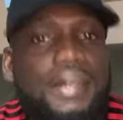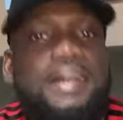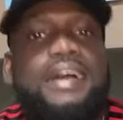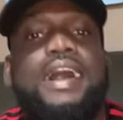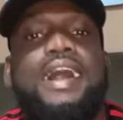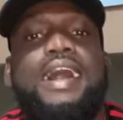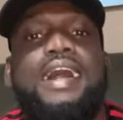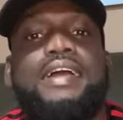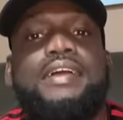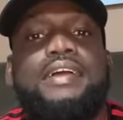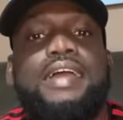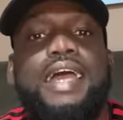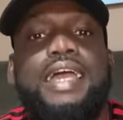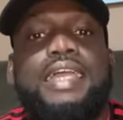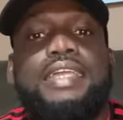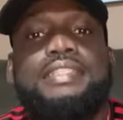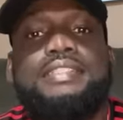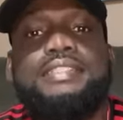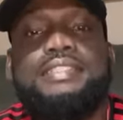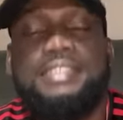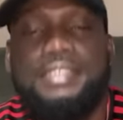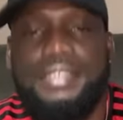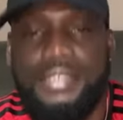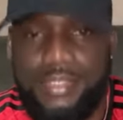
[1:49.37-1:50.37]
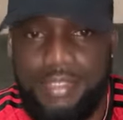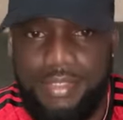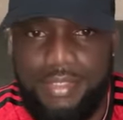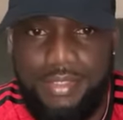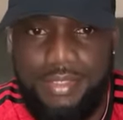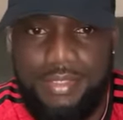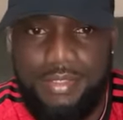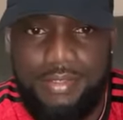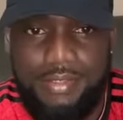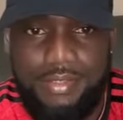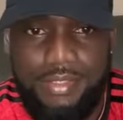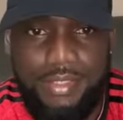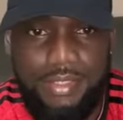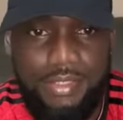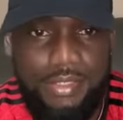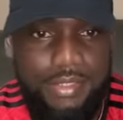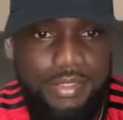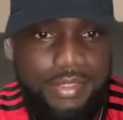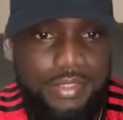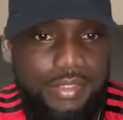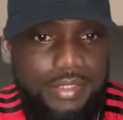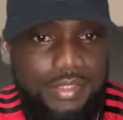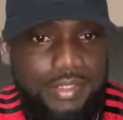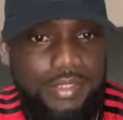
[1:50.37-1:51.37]
All right,
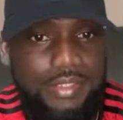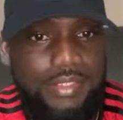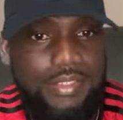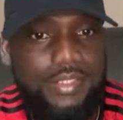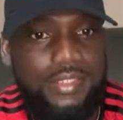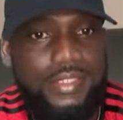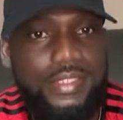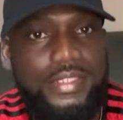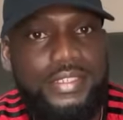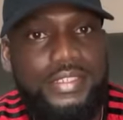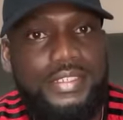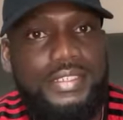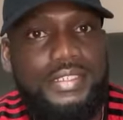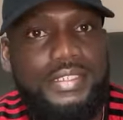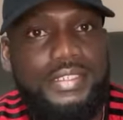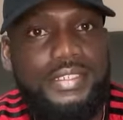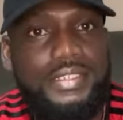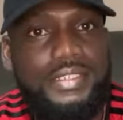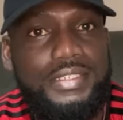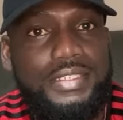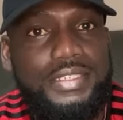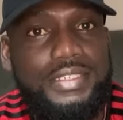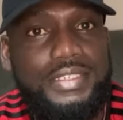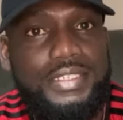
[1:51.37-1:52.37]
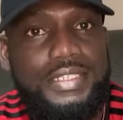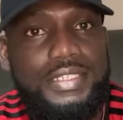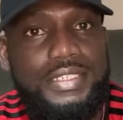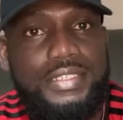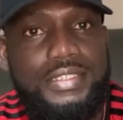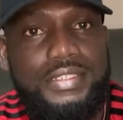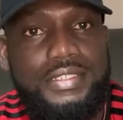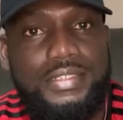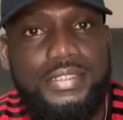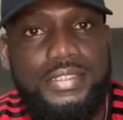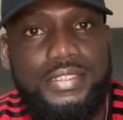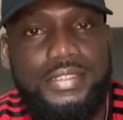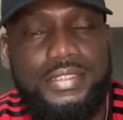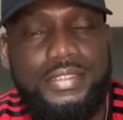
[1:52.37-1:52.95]
so this is it.